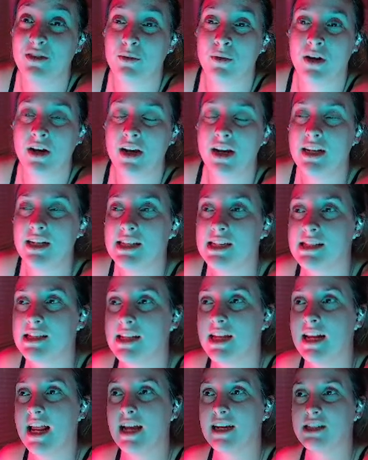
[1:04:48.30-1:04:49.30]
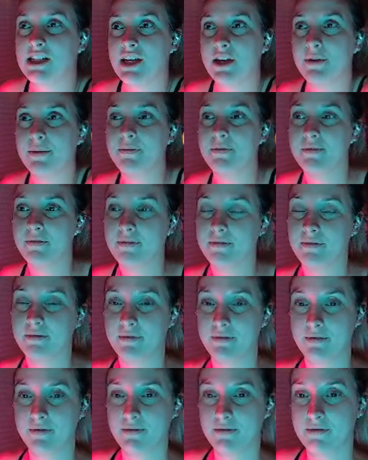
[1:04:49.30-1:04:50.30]
We're going to disconnect you.
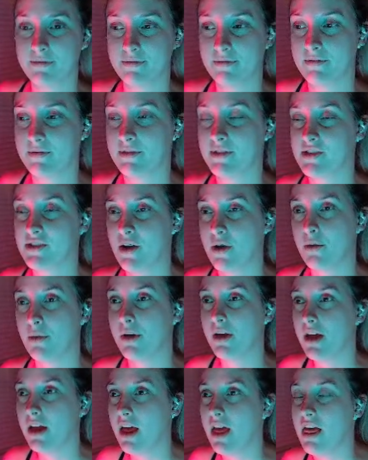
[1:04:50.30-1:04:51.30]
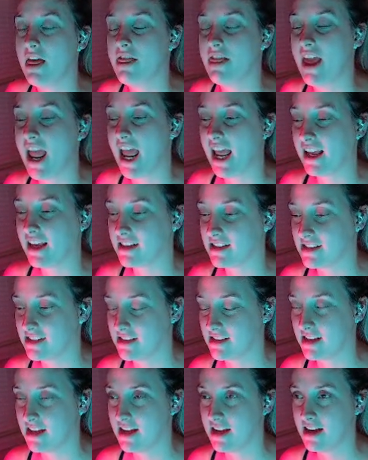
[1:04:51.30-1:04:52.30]
So
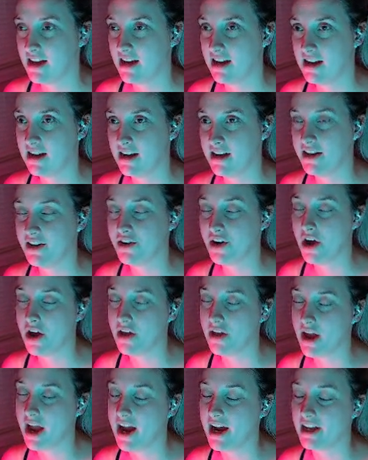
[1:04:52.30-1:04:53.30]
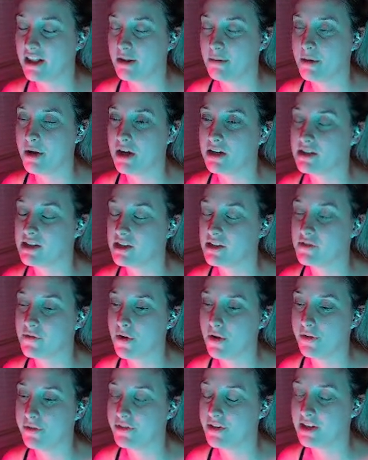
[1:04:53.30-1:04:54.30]
thanks. Not Hack the Box's
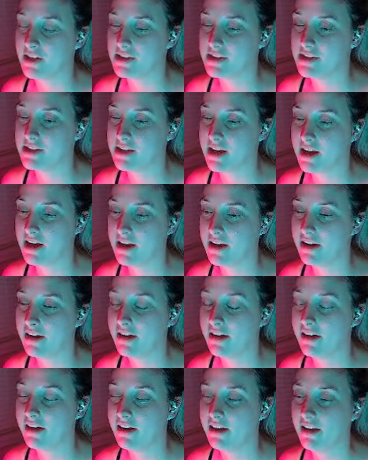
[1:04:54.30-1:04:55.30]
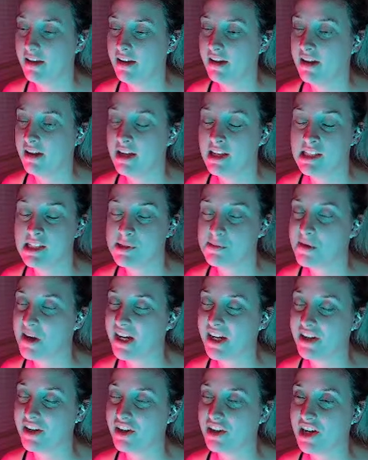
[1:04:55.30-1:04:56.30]
fault. It's my
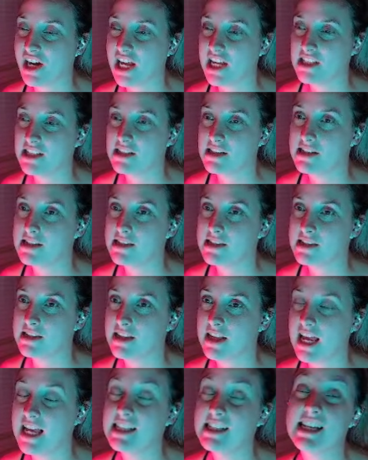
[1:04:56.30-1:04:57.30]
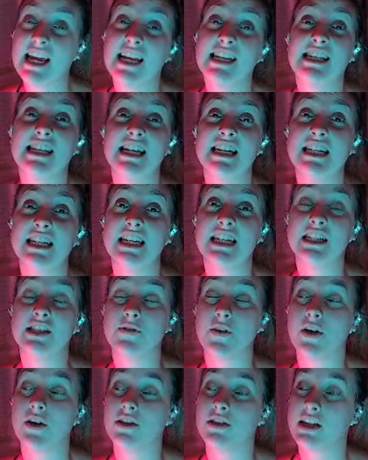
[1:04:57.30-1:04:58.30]
internet's, it's AT&T's
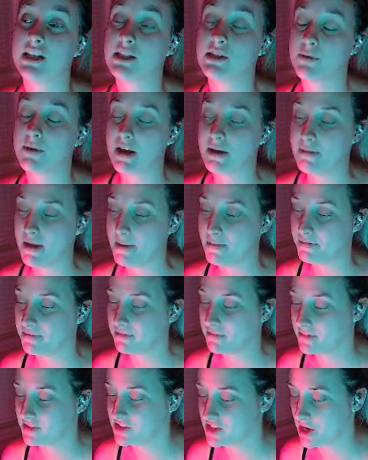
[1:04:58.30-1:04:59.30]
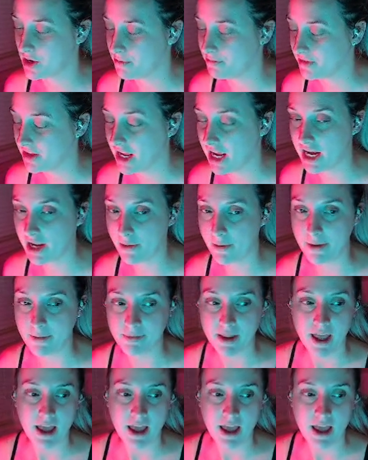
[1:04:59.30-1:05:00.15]
fault. Let's blame them. So anyway,